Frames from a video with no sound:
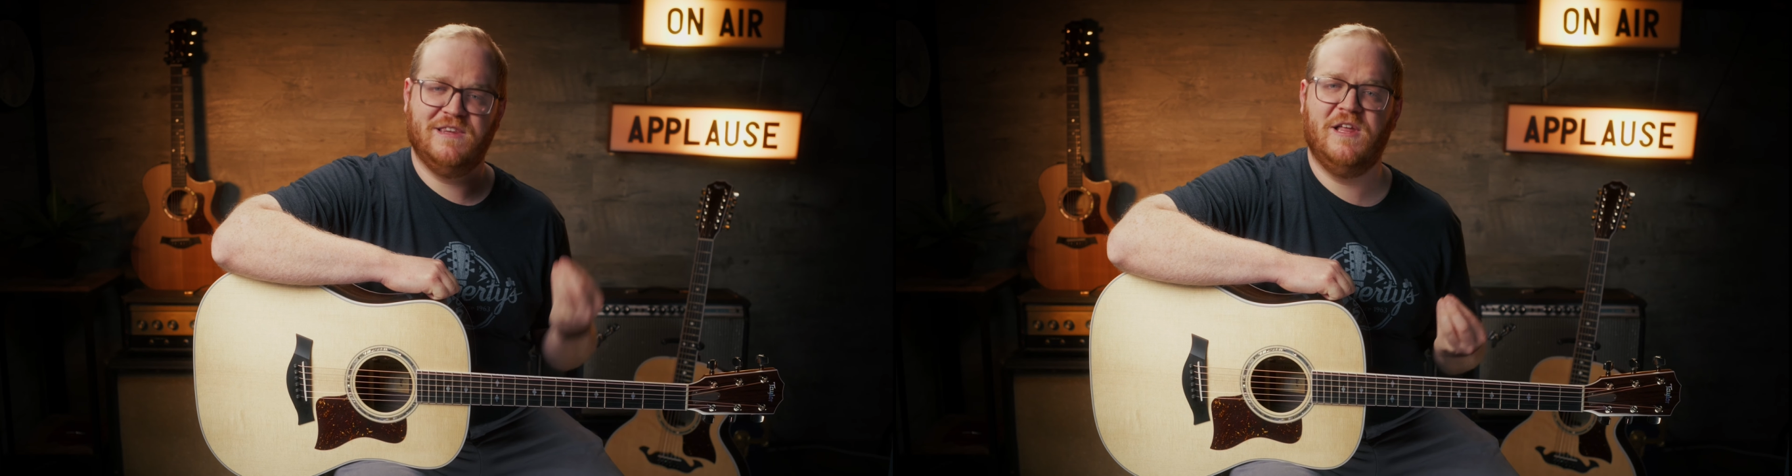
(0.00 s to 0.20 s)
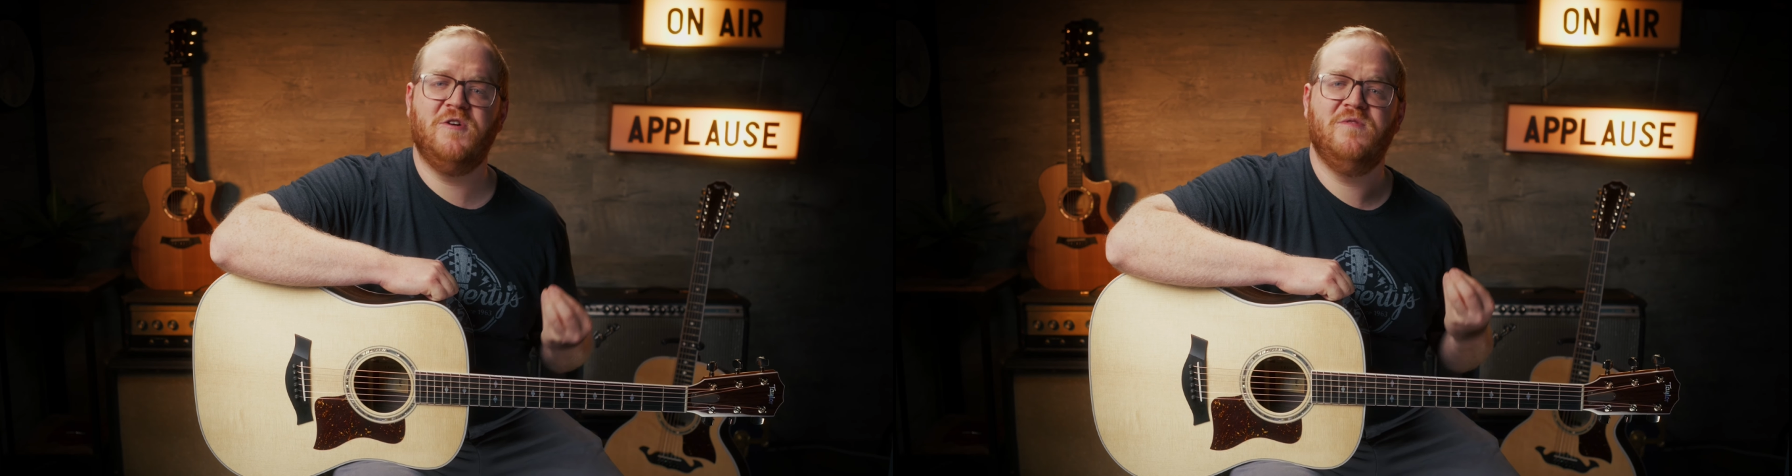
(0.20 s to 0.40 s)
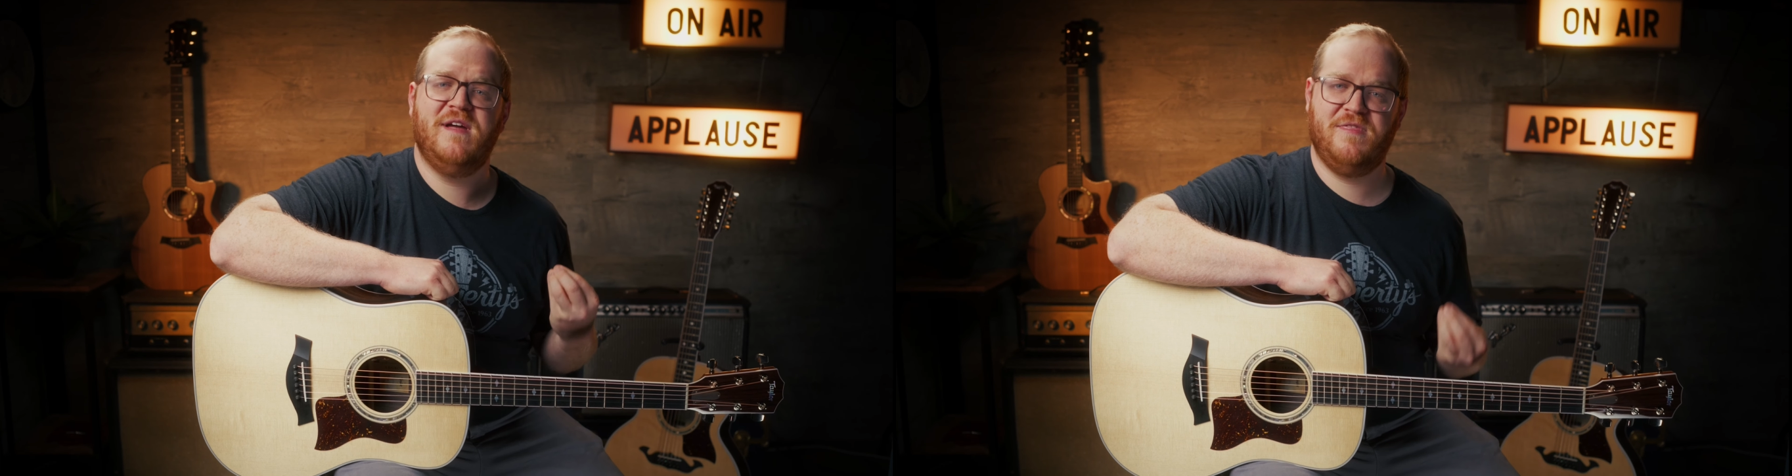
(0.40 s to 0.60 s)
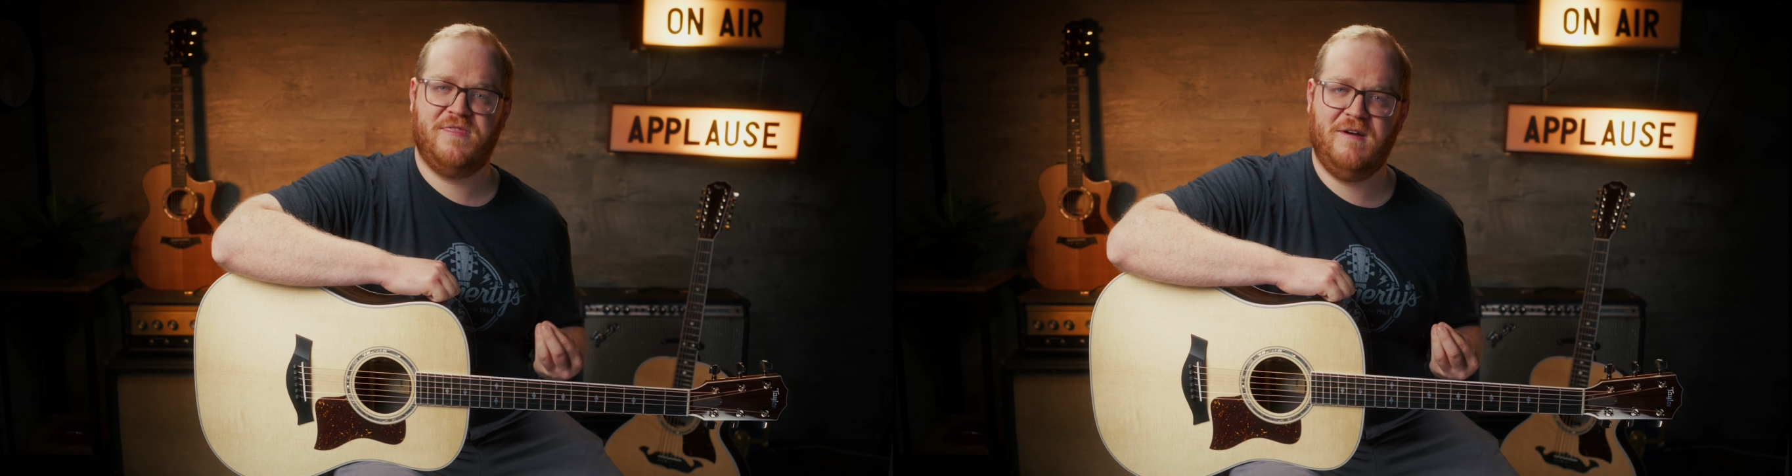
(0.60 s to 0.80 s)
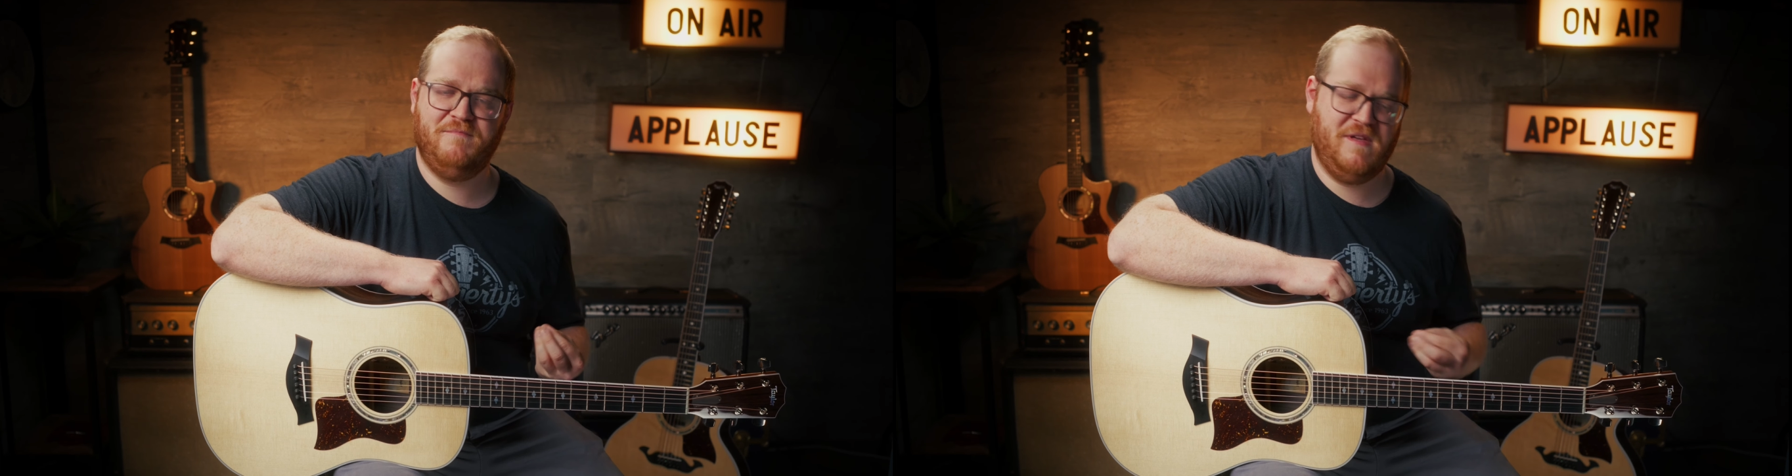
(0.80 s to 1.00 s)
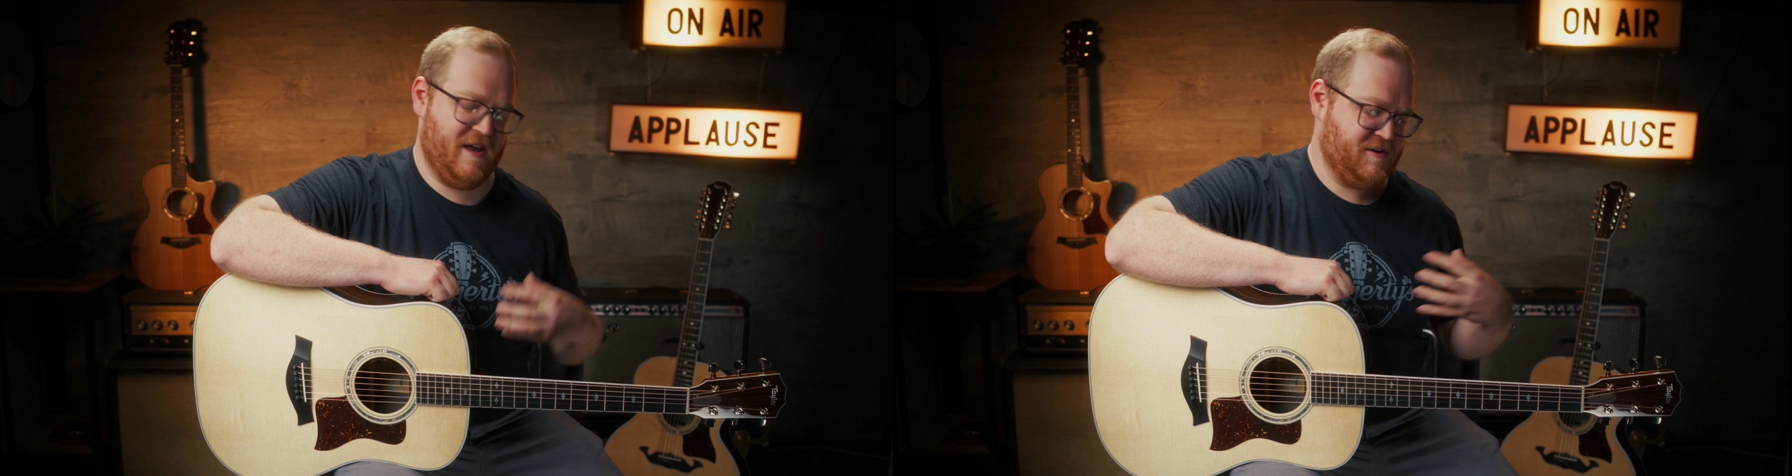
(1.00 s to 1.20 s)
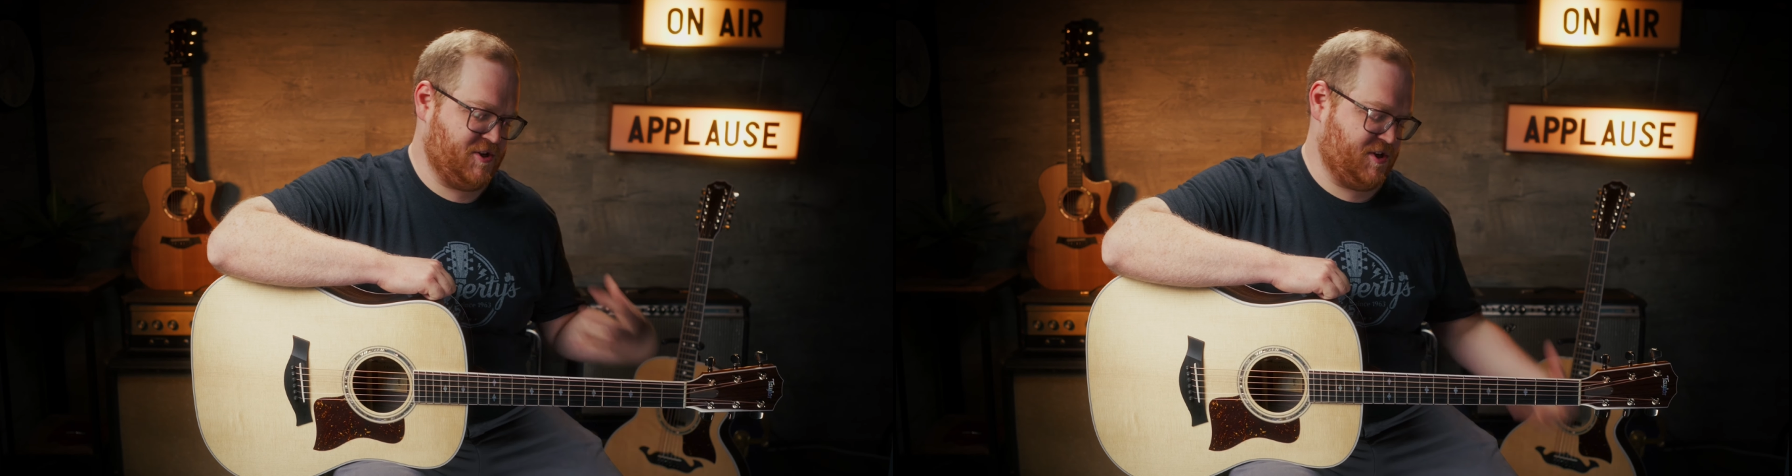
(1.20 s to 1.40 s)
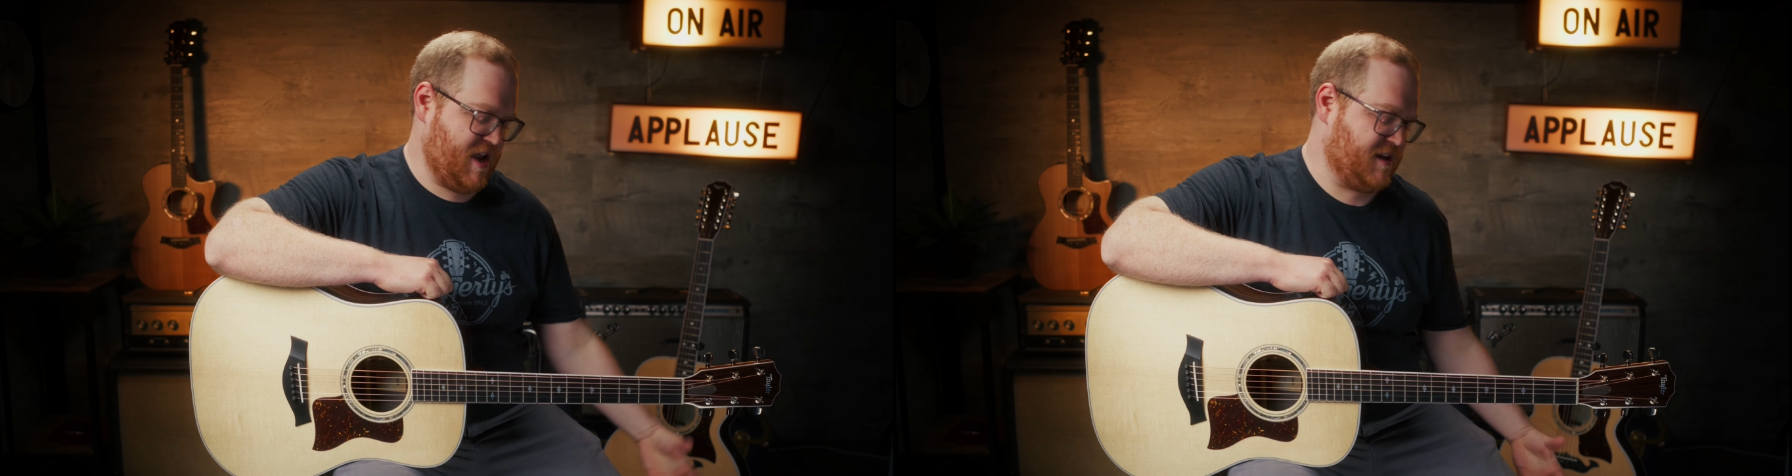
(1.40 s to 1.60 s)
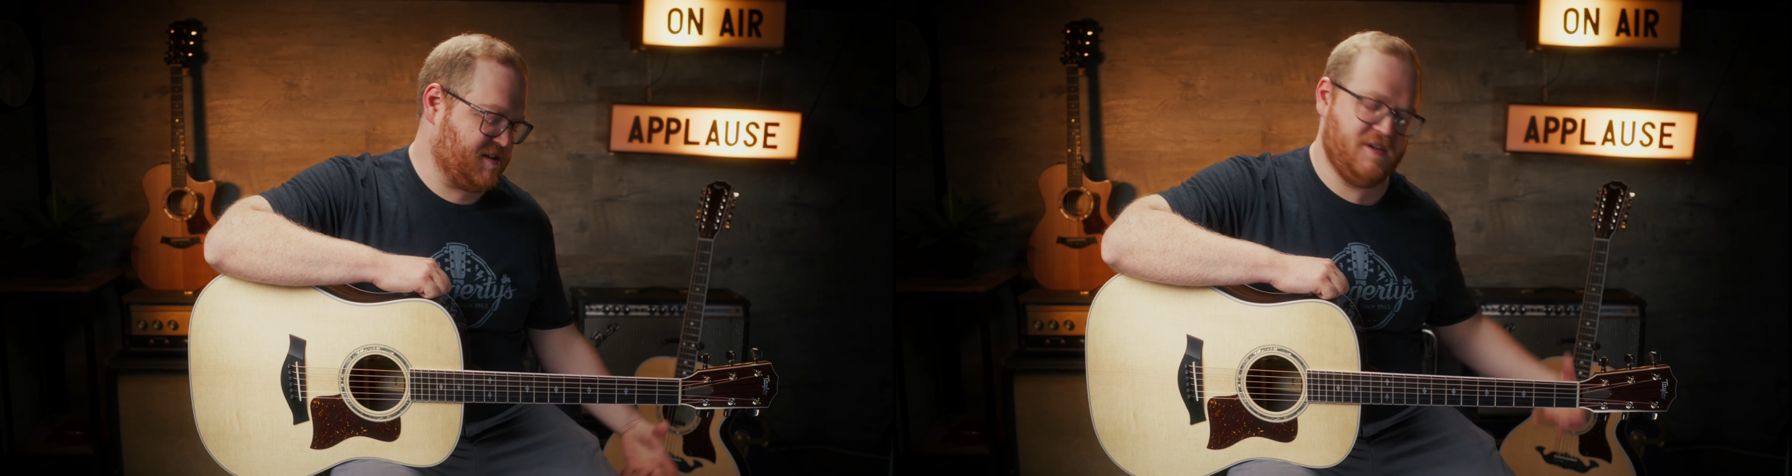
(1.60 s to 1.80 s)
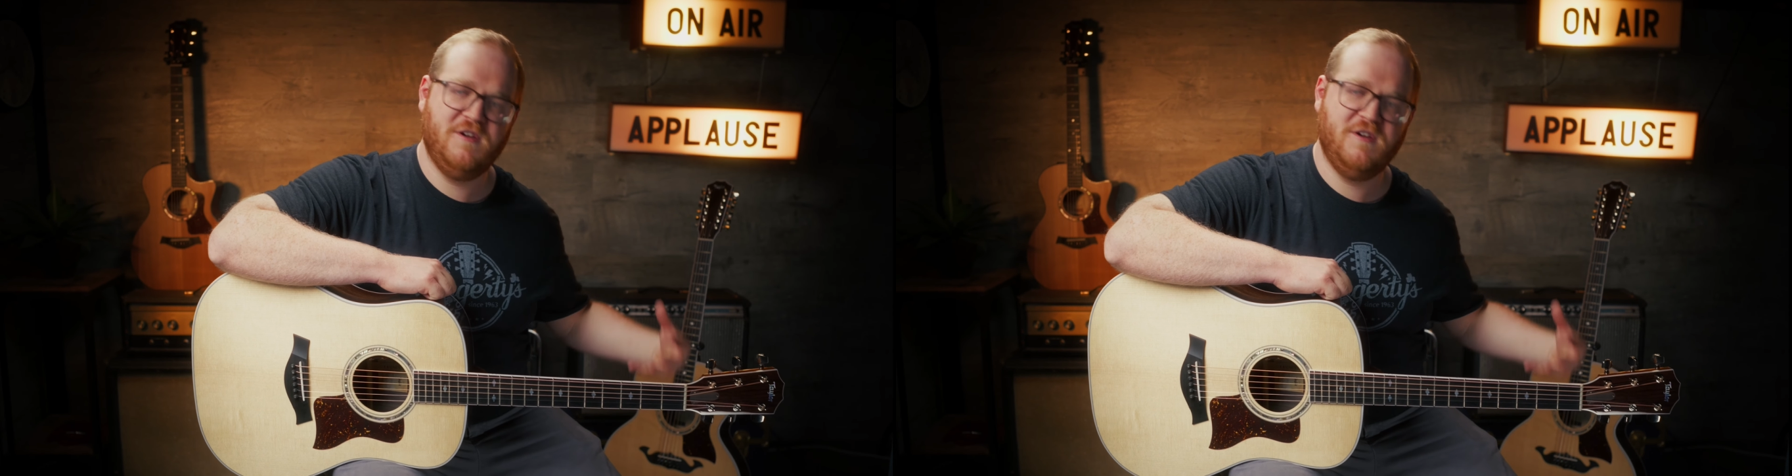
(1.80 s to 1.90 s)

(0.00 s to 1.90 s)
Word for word: low and thumpy that shakes